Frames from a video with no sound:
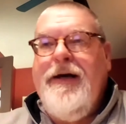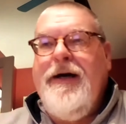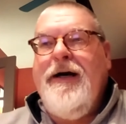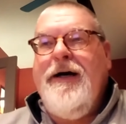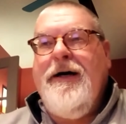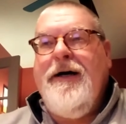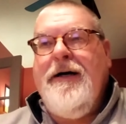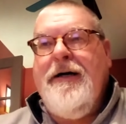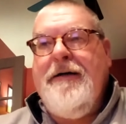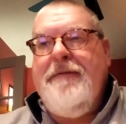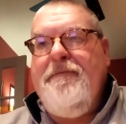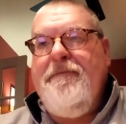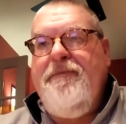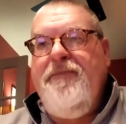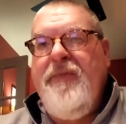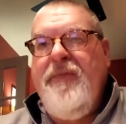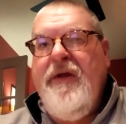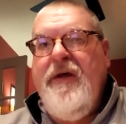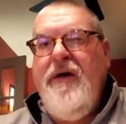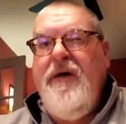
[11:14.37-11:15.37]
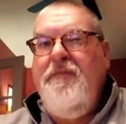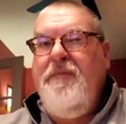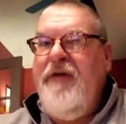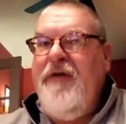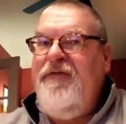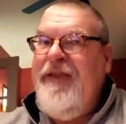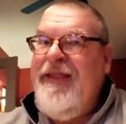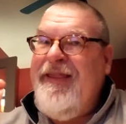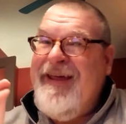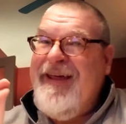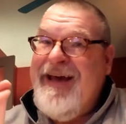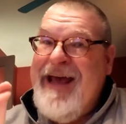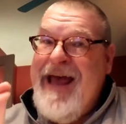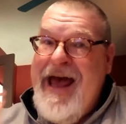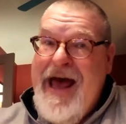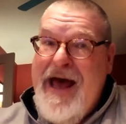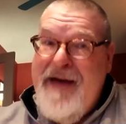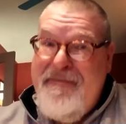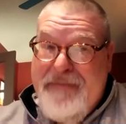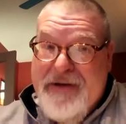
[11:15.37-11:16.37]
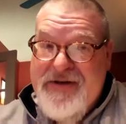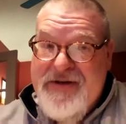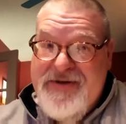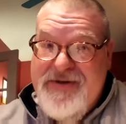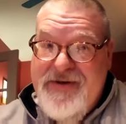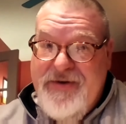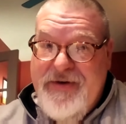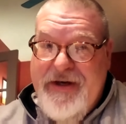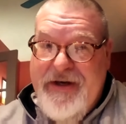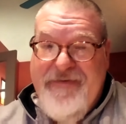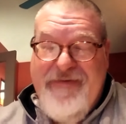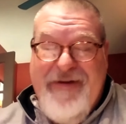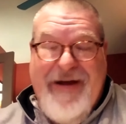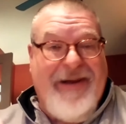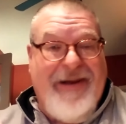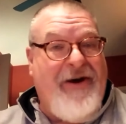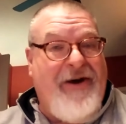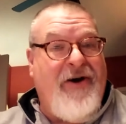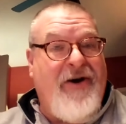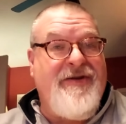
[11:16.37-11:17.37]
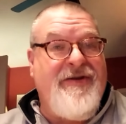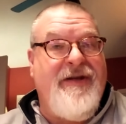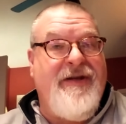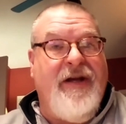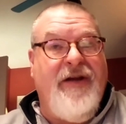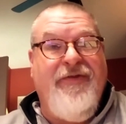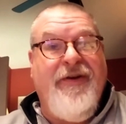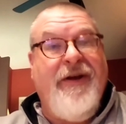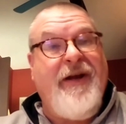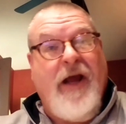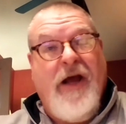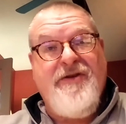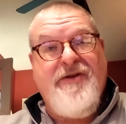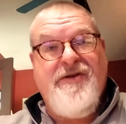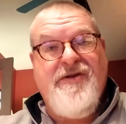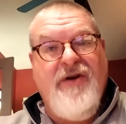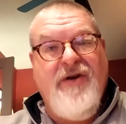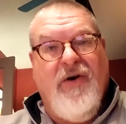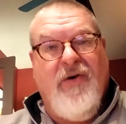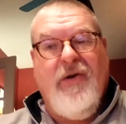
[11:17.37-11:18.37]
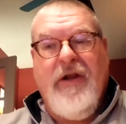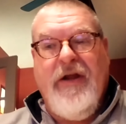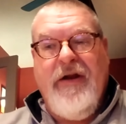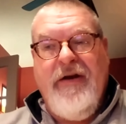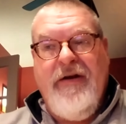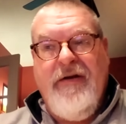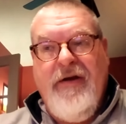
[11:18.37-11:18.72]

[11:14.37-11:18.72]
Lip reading: But if anything happened to it, if I lost it, if it got stolen,